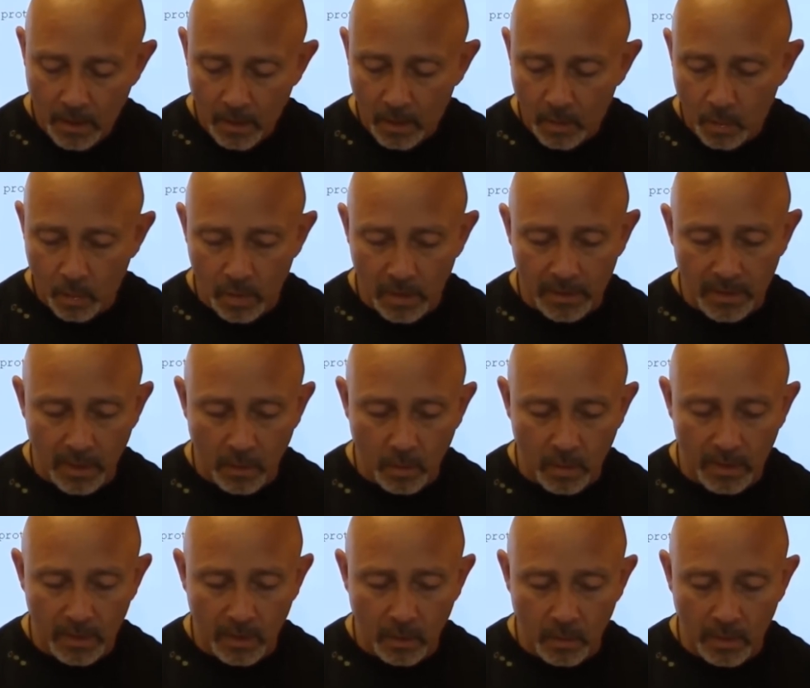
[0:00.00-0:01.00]

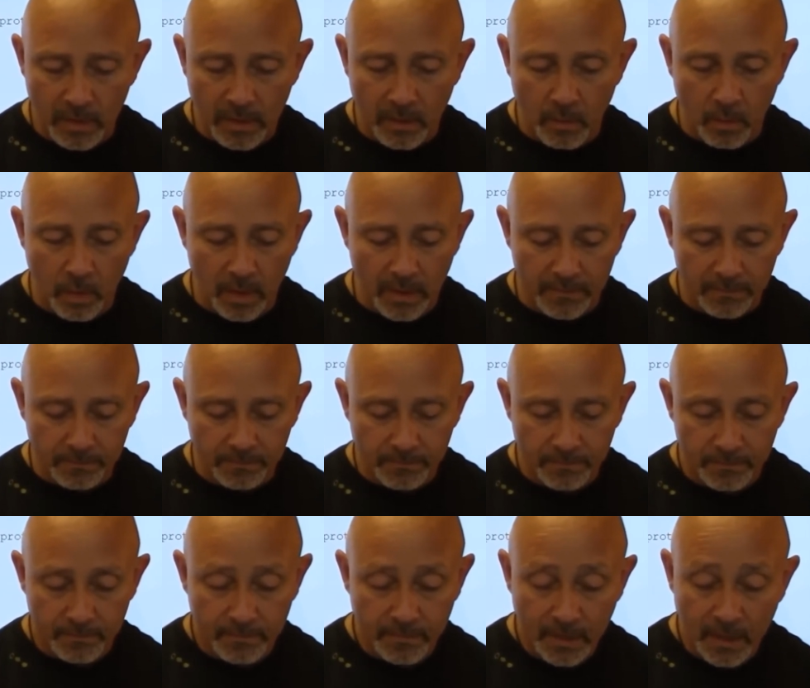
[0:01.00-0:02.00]
1.1.1.1.
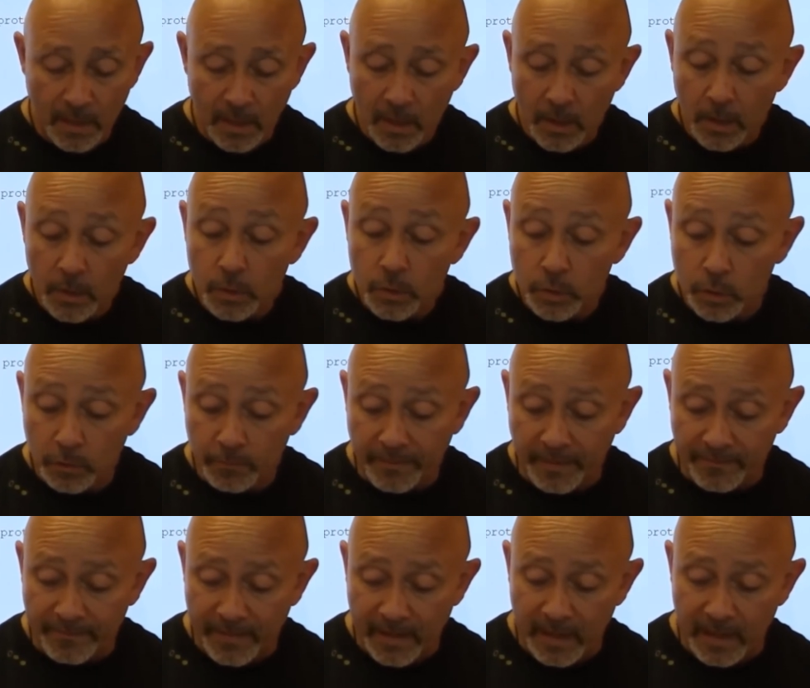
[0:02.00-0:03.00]

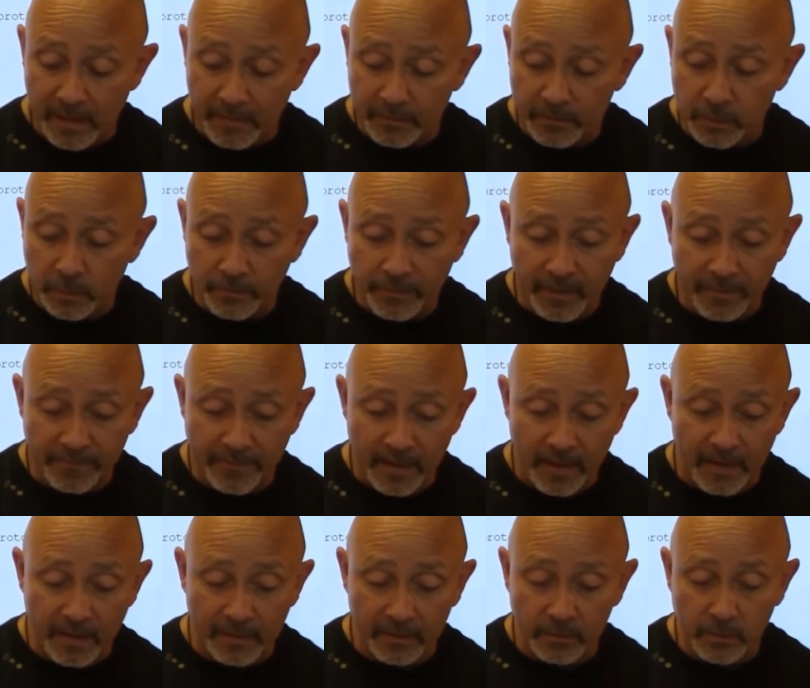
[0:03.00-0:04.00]

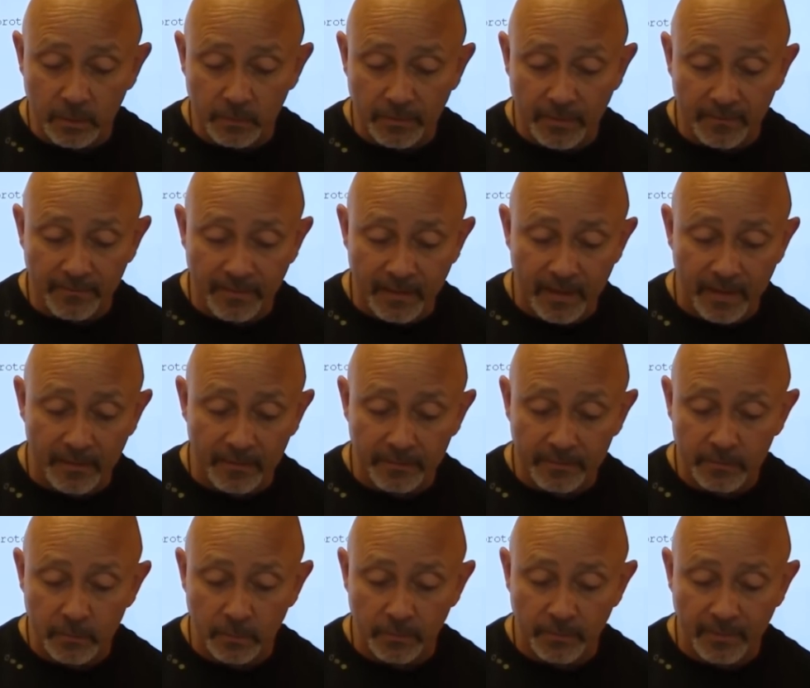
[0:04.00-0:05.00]

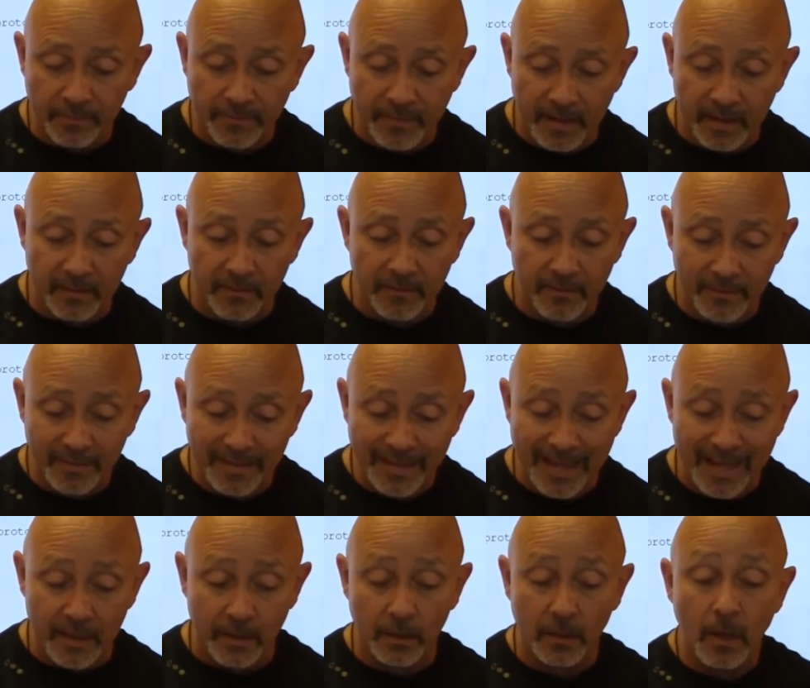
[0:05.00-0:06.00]
255.255.255.255.
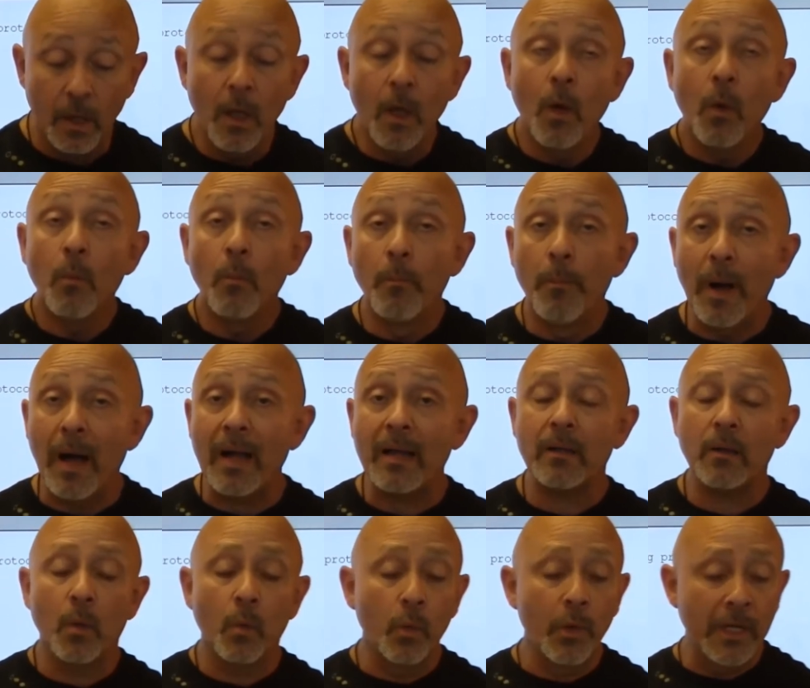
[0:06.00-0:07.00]
Enter. But
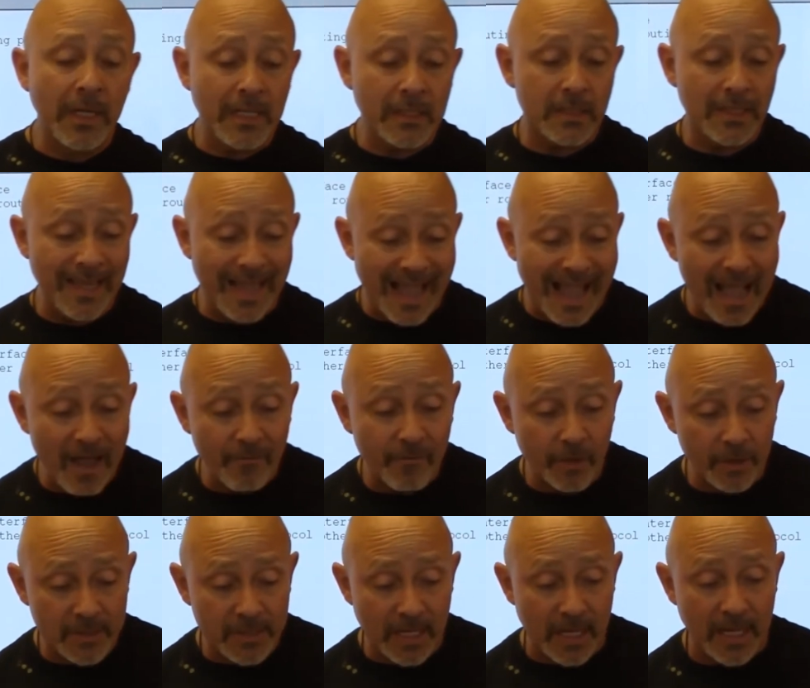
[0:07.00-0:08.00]
we need to
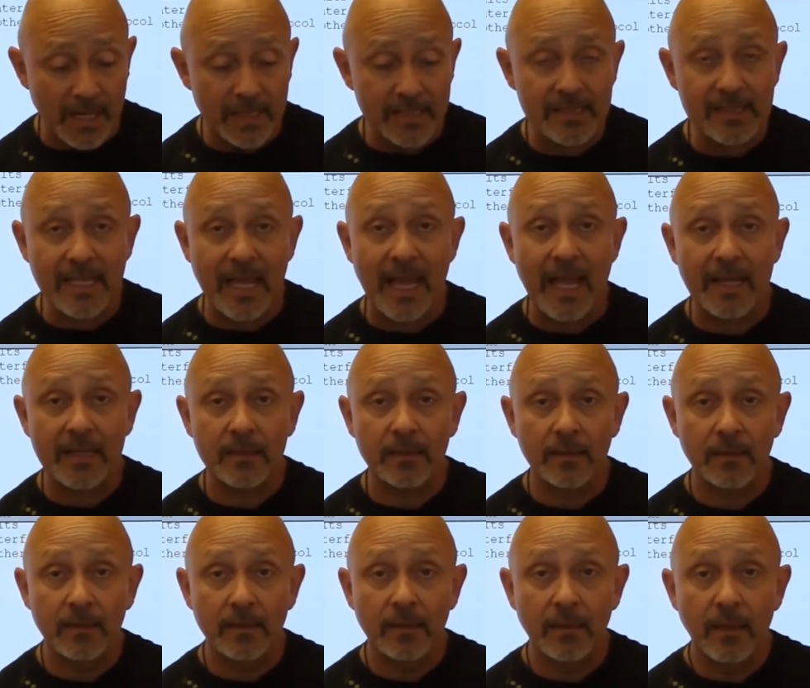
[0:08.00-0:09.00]
advertise that
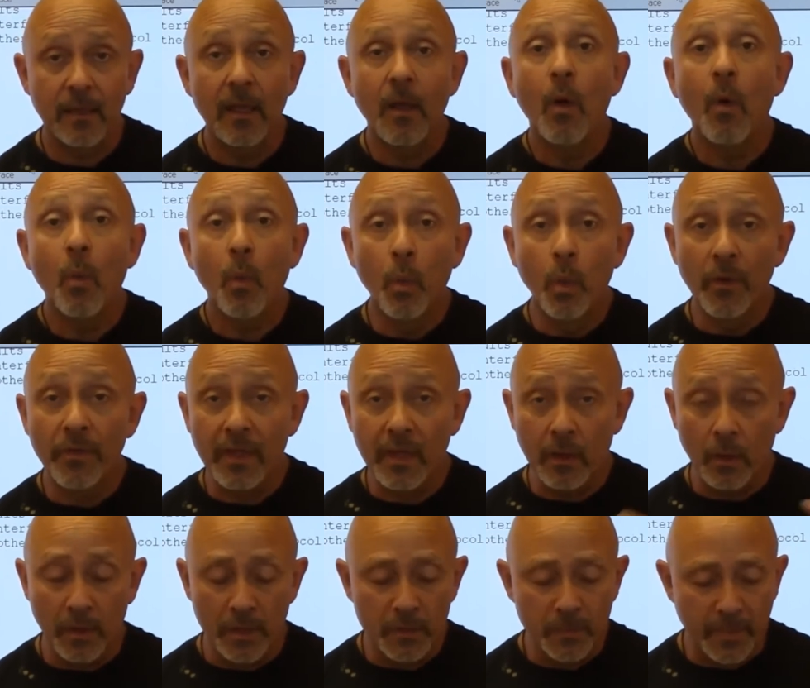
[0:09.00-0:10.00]
within
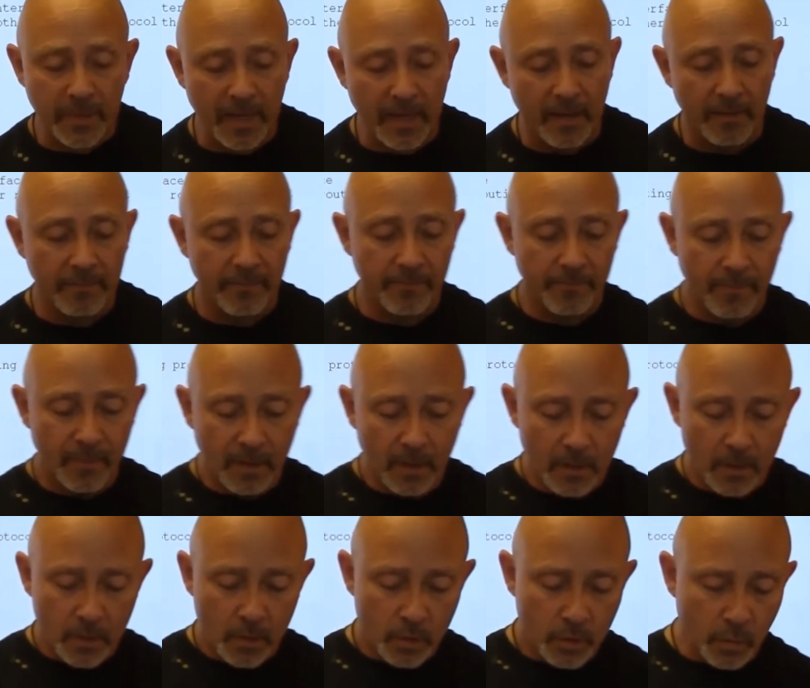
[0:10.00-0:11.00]
OSPF.
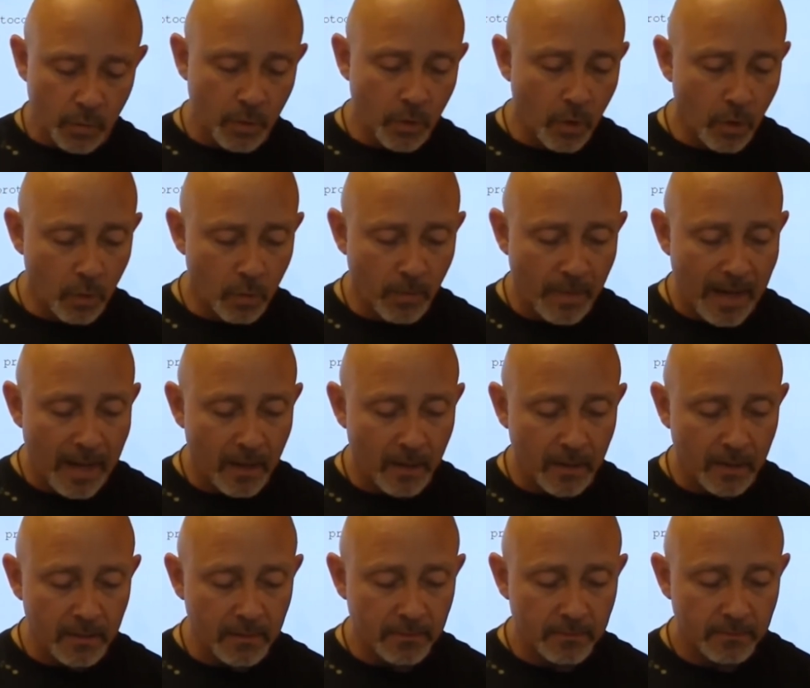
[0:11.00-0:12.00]
So we go
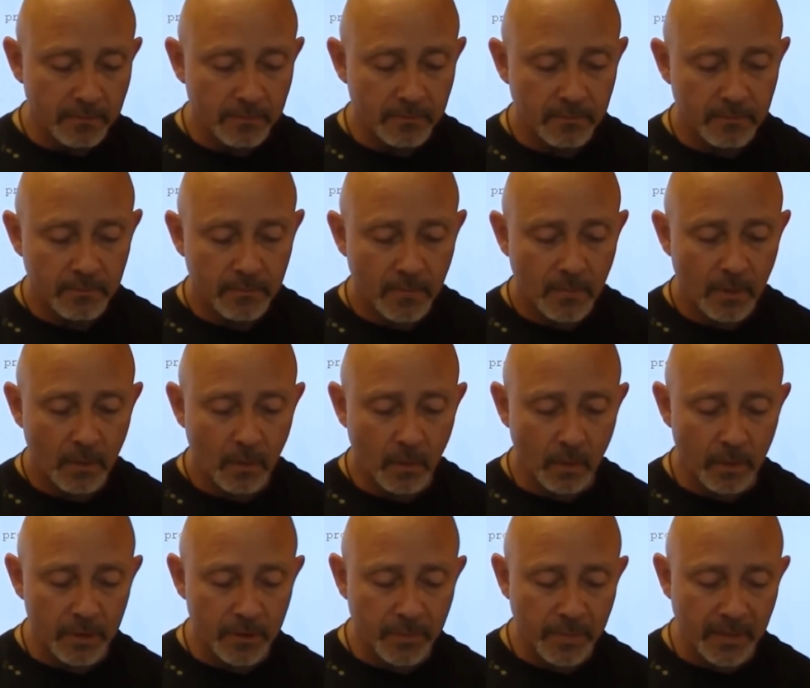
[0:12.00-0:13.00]
router,
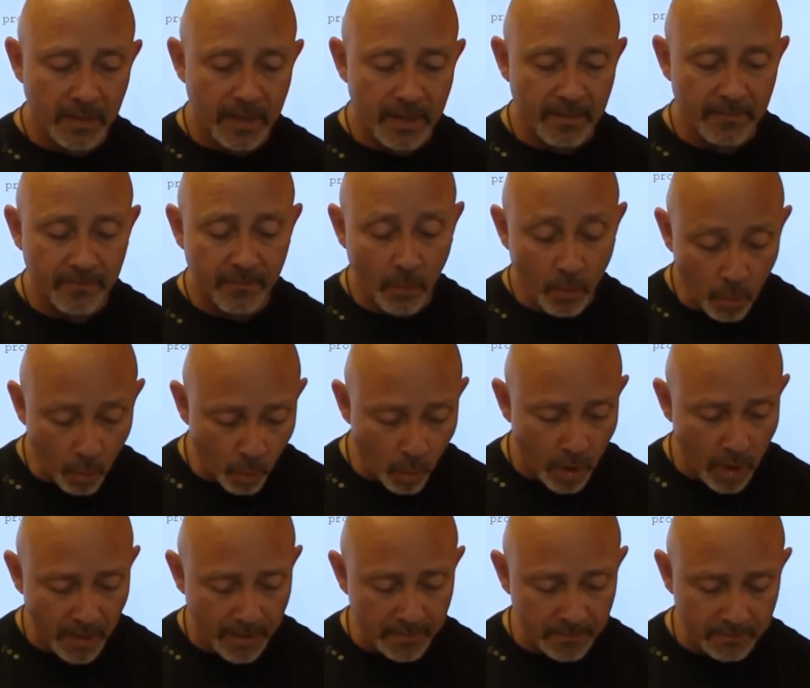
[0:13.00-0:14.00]
OSPF
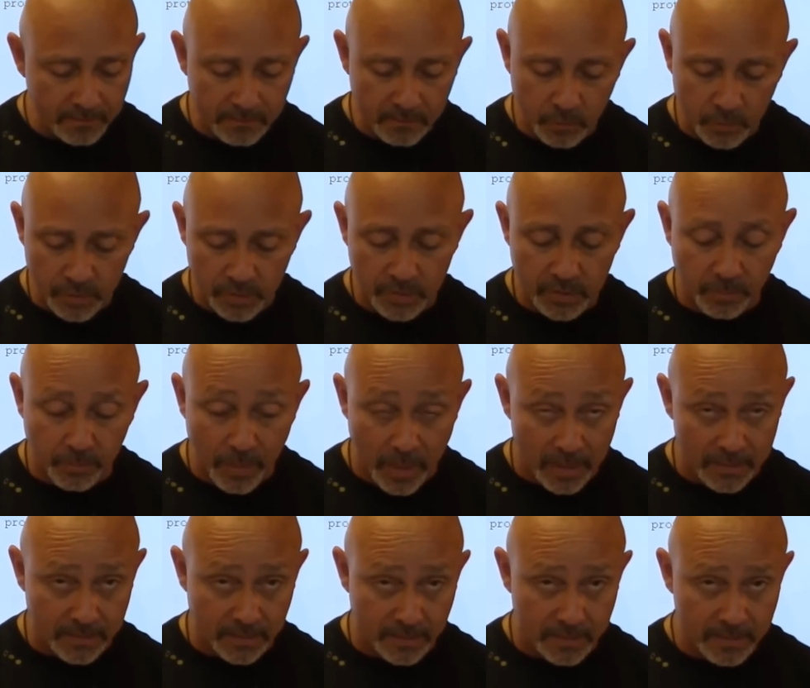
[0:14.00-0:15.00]
1, which is the
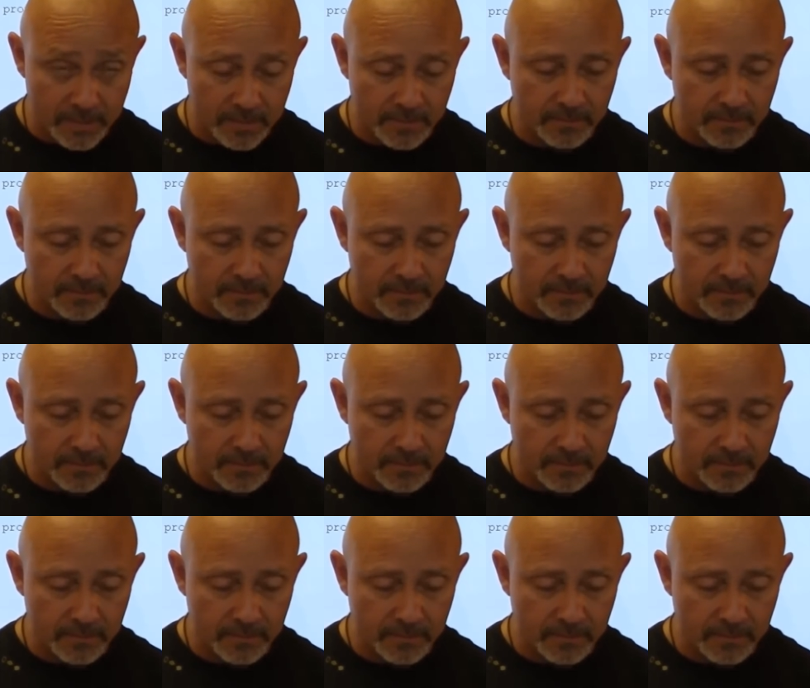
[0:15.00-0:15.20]
process.